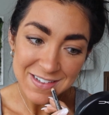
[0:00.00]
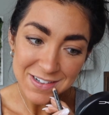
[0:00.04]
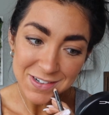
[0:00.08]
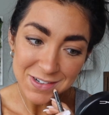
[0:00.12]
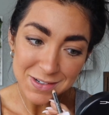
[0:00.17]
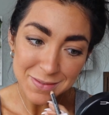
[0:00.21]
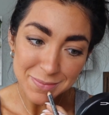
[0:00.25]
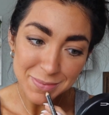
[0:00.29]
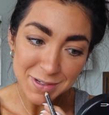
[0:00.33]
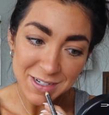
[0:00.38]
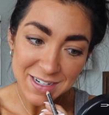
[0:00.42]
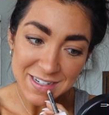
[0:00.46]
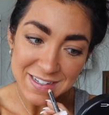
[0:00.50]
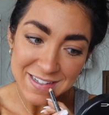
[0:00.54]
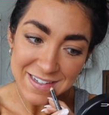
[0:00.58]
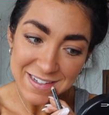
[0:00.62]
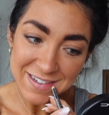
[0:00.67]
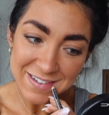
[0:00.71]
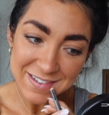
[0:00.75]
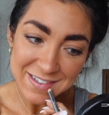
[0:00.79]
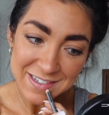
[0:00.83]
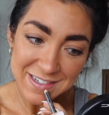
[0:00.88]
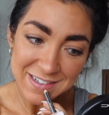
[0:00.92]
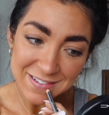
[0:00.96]
or break
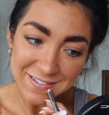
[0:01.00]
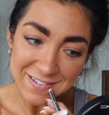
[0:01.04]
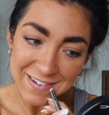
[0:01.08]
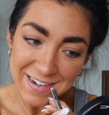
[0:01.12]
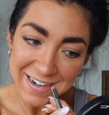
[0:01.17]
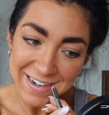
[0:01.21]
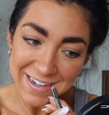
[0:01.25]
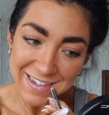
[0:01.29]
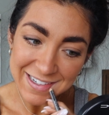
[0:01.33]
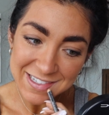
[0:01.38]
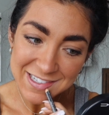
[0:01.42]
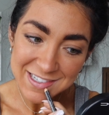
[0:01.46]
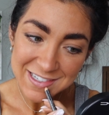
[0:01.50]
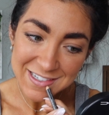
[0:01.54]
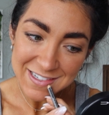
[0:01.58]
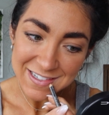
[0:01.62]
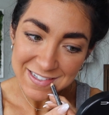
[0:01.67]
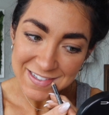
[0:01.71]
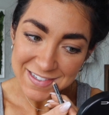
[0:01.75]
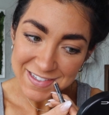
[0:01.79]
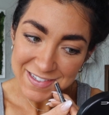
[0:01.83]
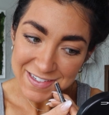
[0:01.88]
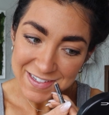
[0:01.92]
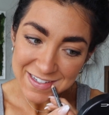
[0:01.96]
out in a rash,
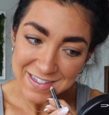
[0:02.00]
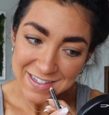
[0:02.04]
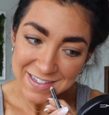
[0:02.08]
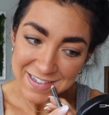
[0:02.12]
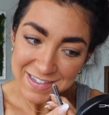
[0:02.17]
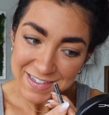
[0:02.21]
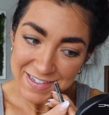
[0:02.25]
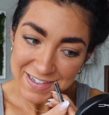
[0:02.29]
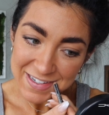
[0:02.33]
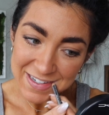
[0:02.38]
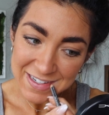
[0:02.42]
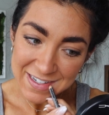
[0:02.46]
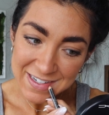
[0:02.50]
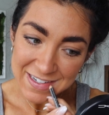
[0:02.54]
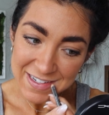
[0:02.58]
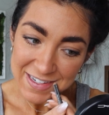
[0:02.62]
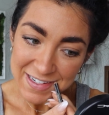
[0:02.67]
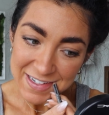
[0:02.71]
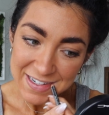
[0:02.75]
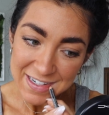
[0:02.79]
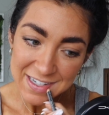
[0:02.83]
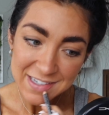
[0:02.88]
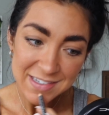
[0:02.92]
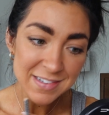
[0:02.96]

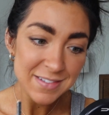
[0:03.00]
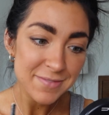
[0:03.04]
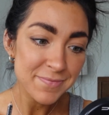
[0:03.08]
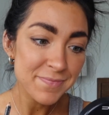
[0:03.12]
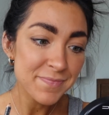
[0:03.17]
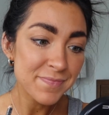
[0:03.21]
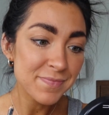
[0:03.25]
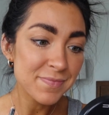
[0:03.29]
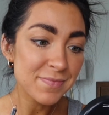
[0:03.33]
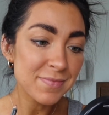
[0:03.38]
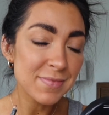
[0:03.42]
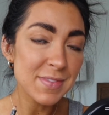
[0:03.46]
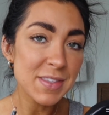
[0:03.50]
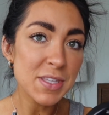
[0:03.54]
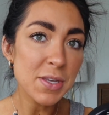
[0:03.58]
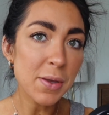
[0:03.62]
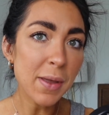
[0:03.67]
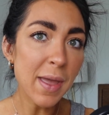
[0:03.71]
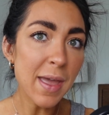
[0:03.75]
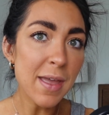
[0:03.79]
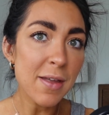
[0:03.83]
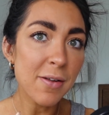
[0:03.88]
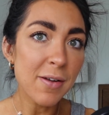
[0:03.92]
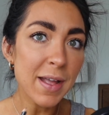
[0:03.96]
it's
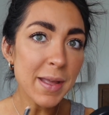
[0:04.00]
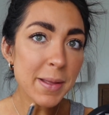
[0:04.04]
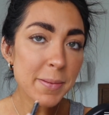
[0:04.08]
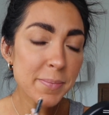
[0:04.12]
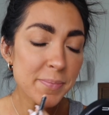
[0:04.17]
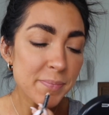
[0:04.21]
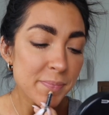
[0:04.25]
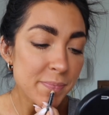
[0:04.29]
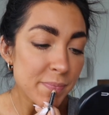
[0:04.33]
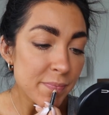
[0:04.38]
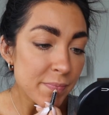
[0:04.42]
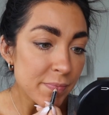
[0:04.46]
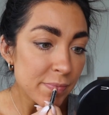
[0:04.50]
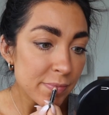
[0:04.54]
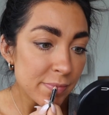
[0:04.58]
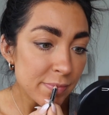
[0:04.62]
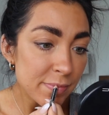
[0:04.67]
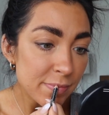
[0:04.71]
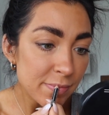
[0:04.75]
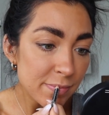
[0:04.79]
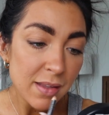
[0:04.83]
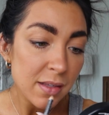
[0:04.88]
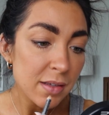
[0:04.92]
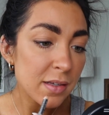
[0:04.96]
okay, right?
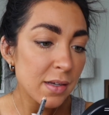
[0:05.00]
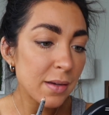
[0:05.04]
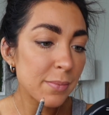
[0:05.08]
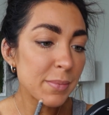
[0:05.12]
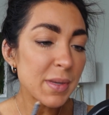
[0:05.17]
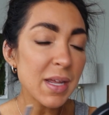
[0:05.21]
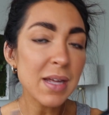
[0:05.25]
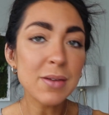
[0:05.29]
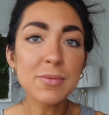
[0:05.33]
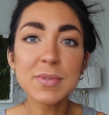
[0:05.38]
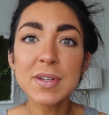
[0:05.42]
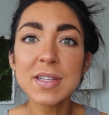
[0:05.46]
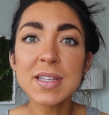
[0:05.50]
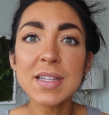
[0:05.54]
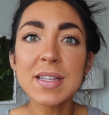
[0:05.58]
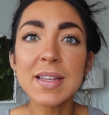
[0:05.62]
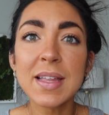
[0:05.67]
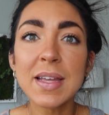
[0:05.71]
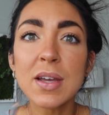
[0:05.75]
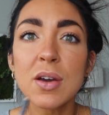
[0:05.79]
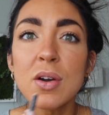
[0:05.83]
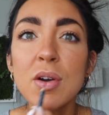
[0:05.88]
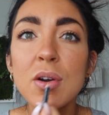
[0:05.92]
I'm not really like